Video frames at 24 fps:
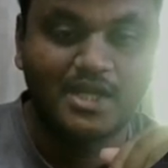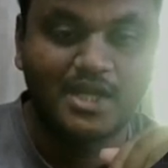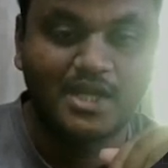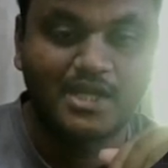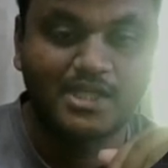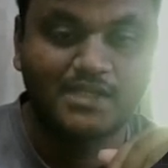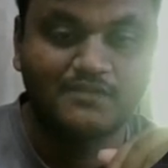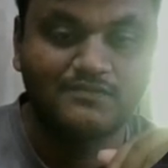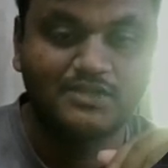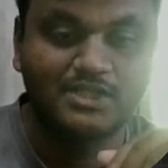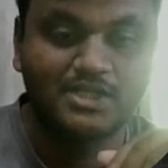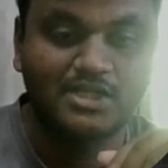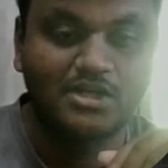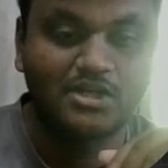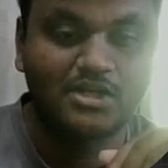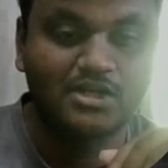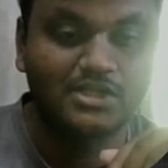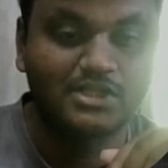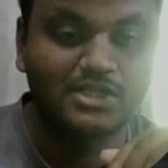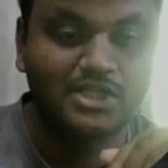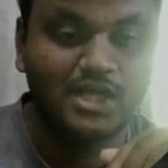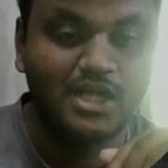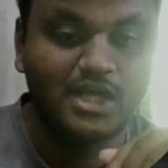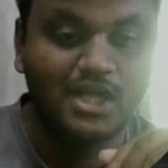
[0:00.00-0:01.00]
data we
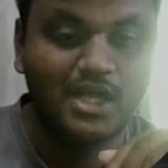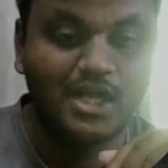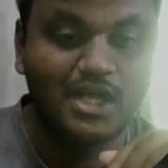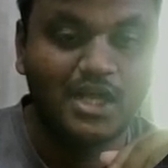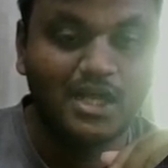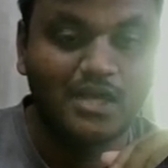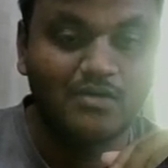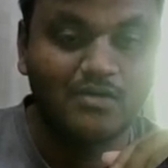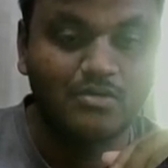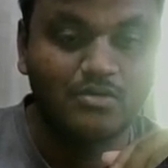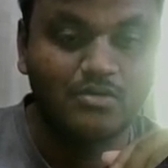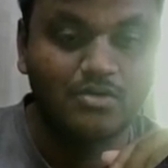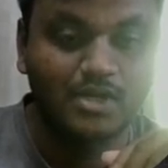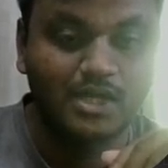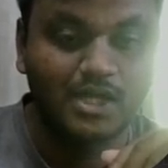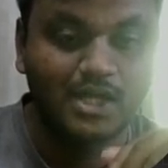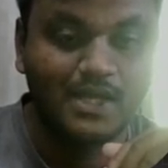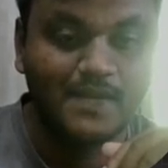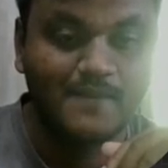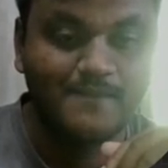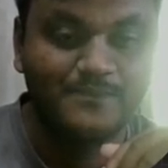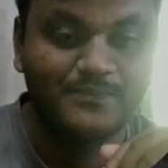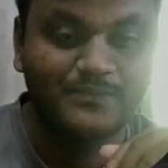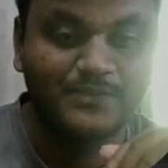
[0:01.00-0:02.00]
got the
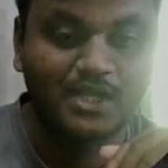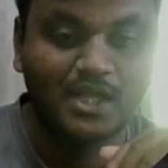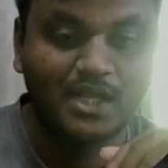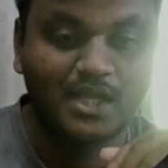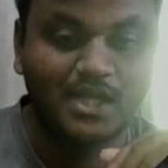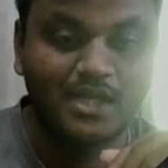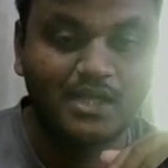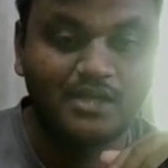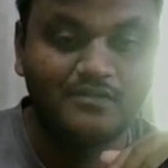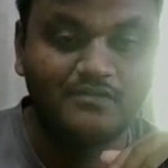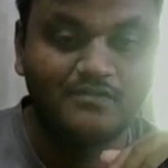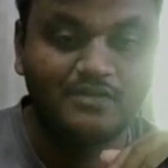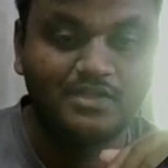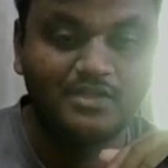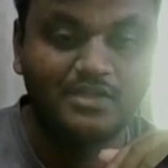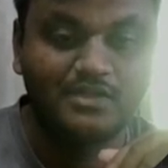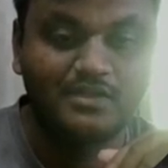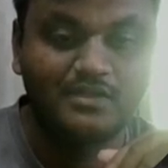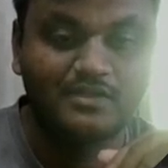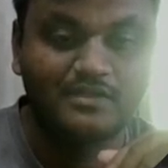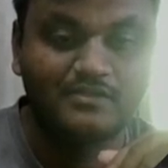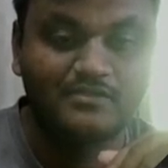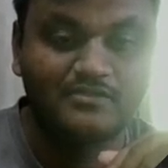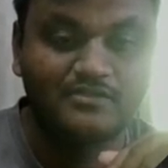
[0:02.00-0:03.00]
okay, and
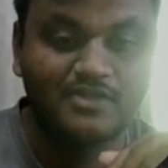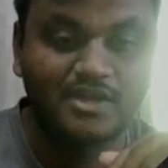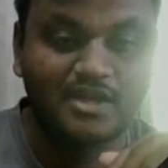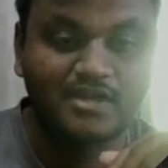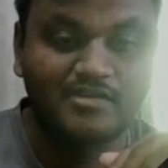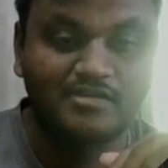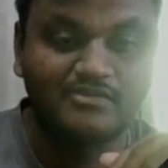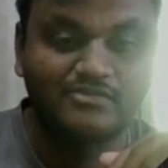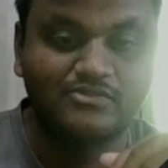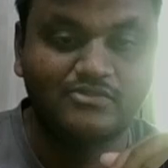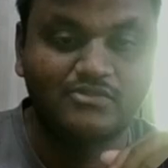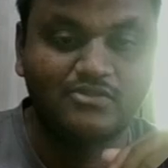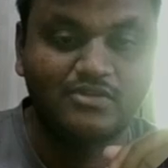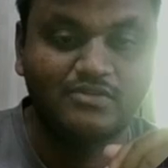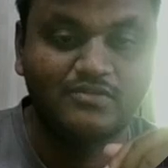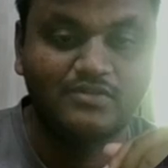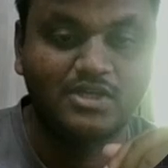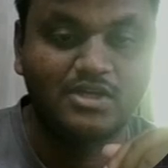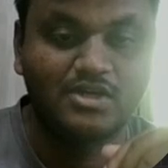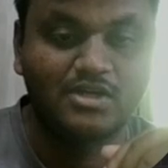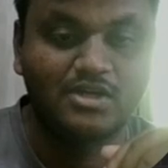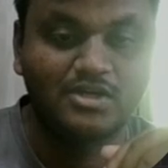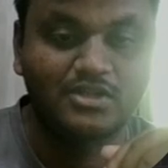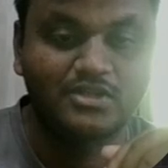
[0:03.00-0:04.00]
status code
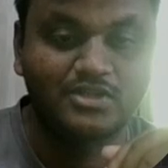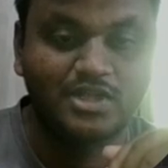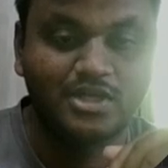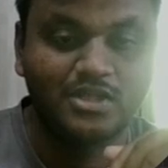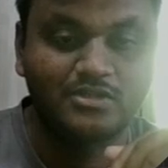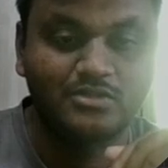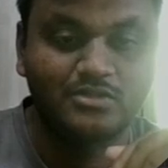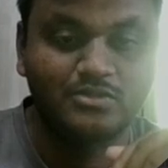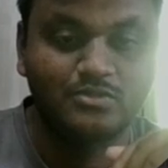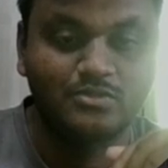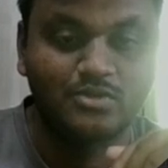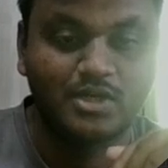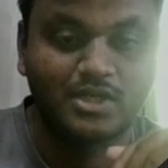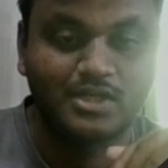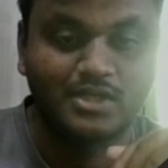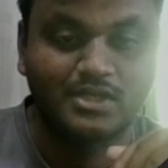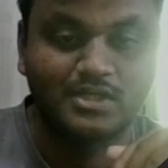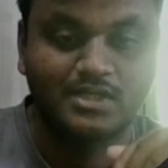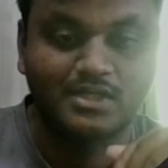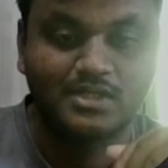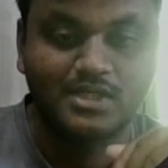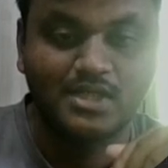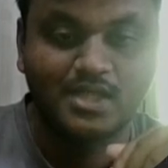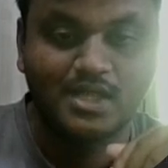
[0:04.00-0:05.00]
we got the
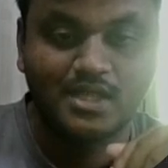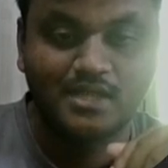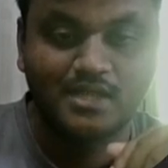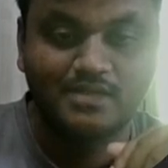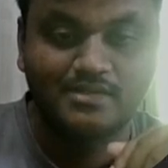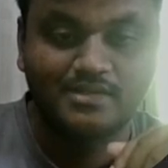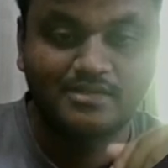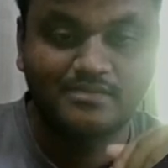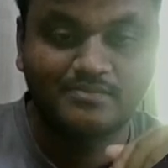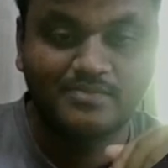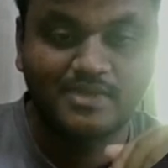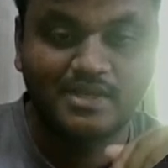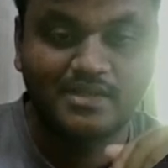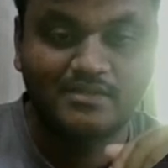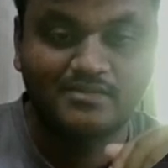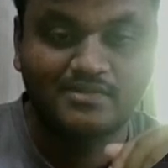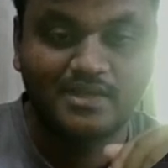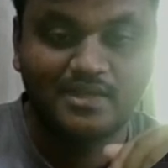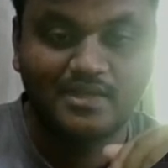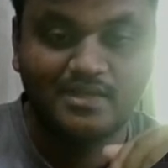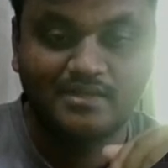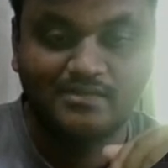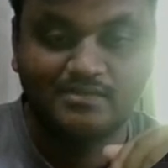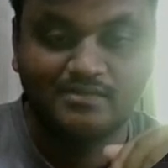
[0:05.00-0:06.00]
200. This
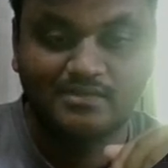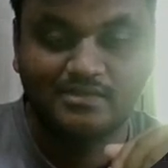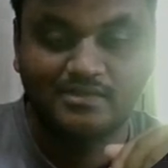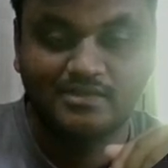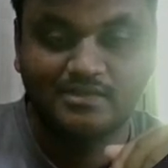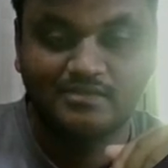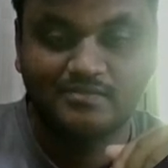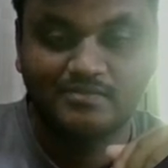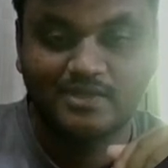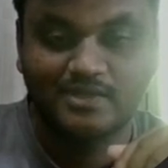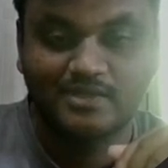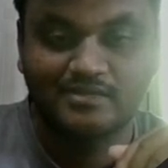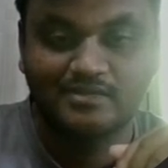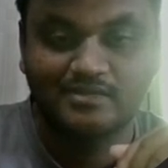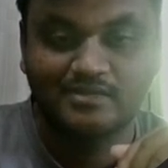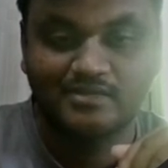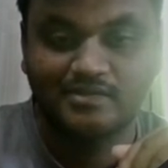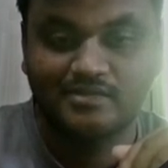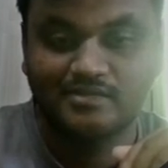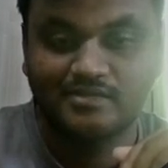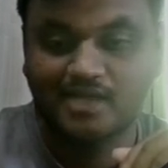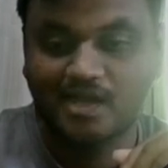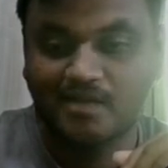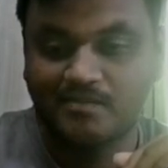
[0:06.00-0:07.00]

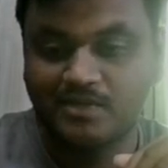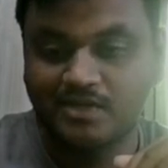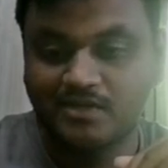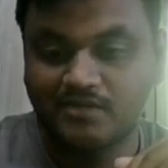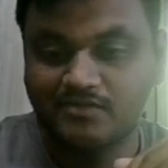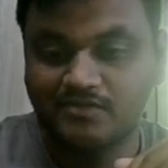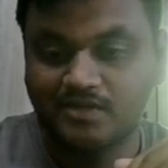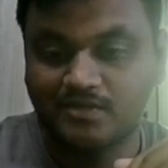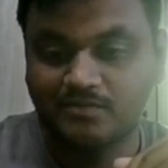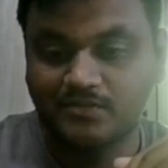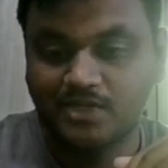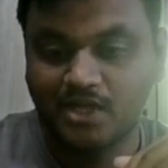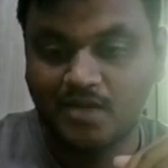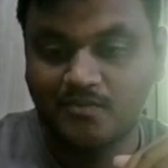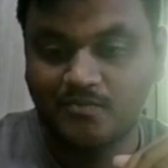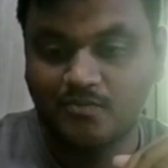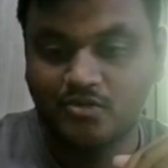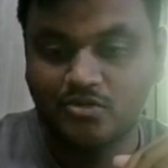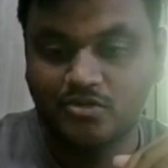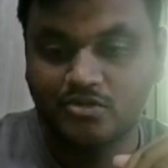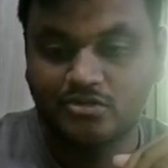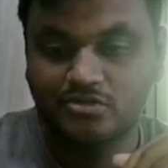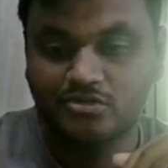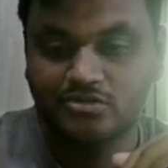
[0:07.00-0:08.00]
message is coming from the.
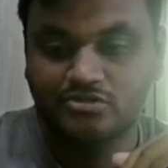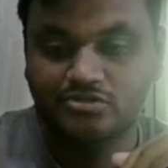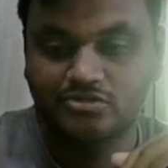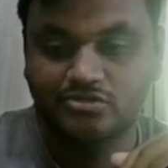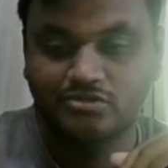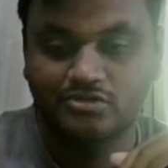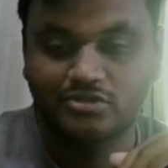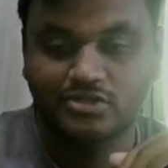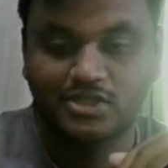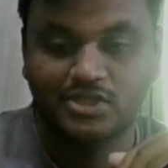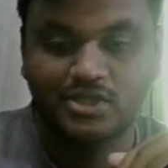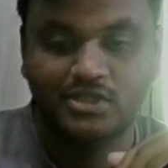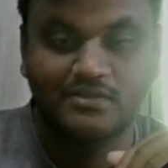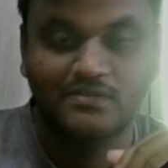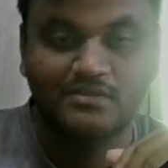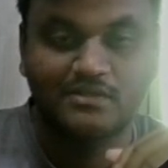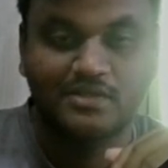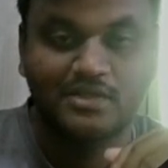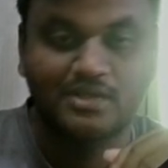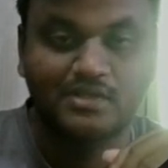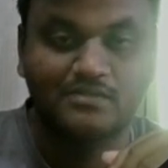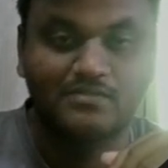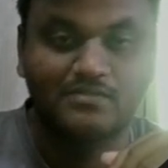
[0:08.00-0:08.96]
I'm going to show that